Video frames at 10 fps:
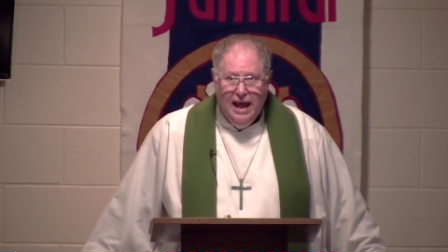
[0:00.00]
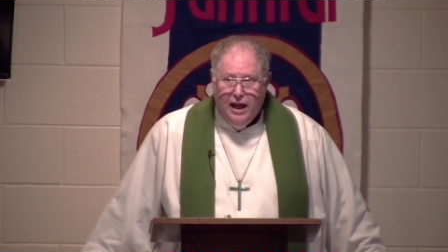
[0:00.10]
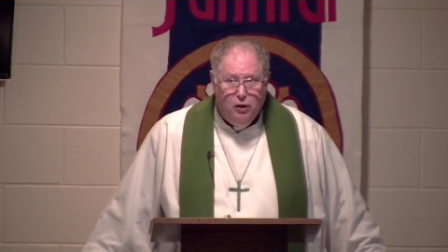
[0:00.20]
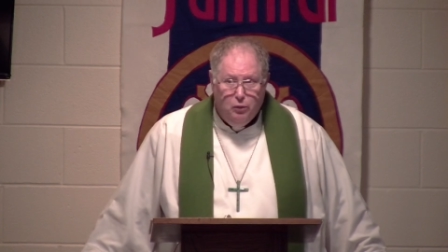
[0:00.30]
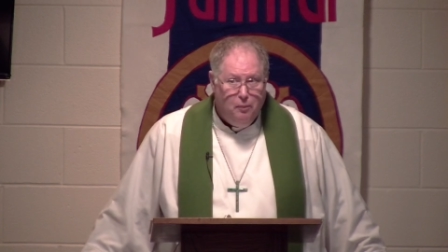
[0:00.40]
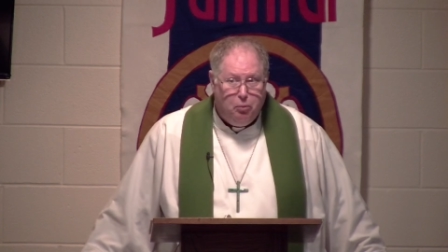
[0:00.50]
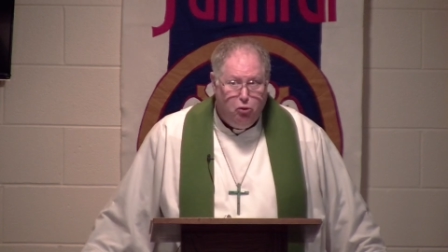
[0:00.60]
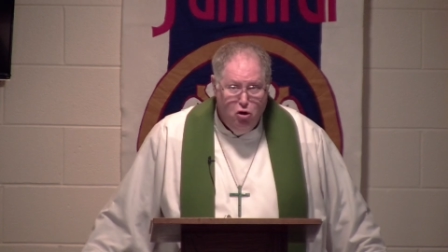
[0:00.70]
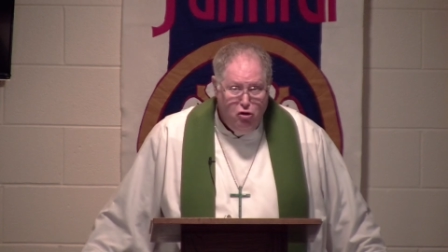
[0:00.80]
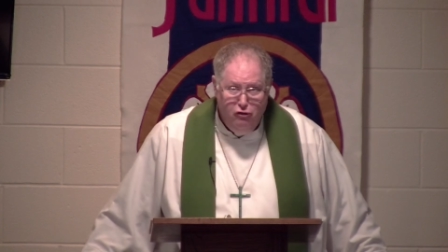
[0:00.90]
He can
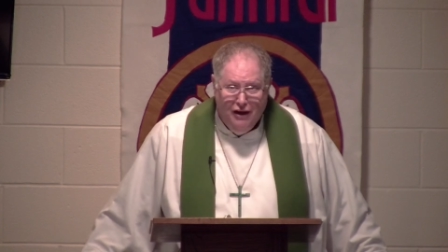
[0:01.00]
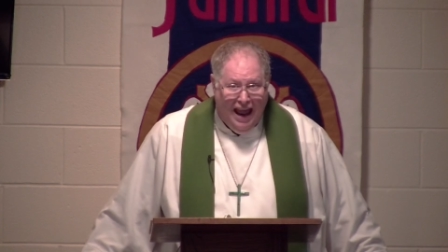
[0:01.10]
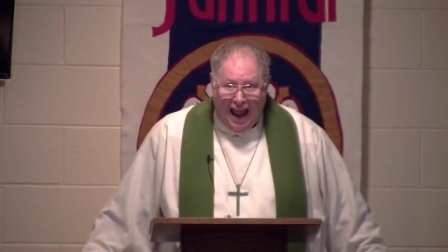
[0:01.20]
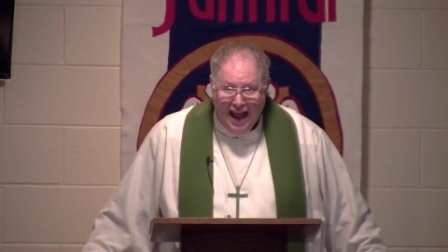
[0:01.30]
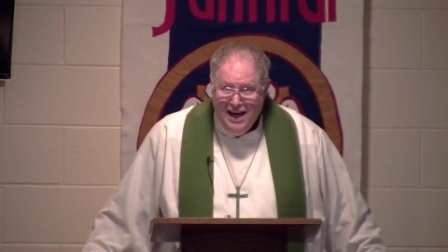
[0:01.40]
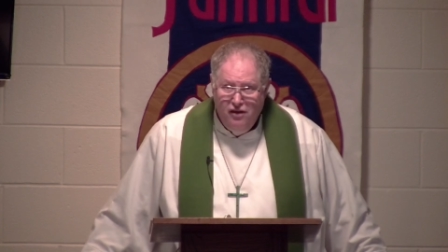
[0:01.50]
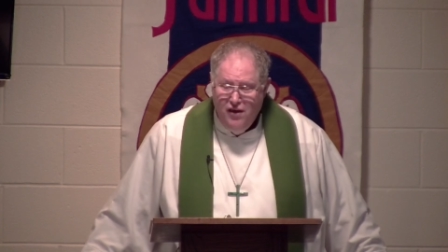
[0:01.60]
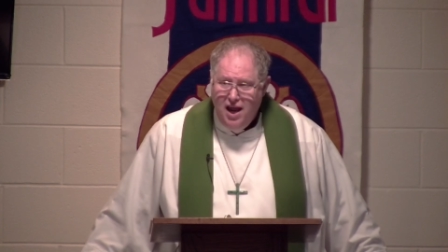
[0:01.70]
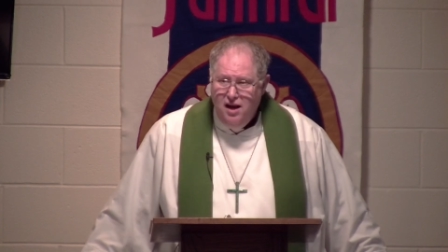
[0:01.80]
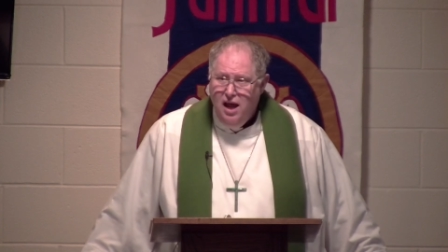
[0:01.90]
reprove
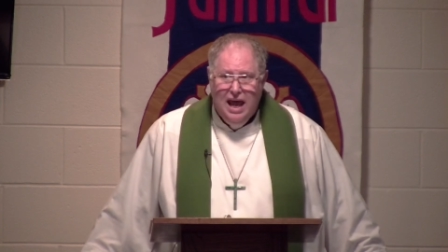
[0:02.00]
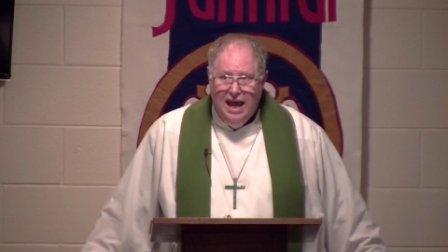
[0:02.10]
anything.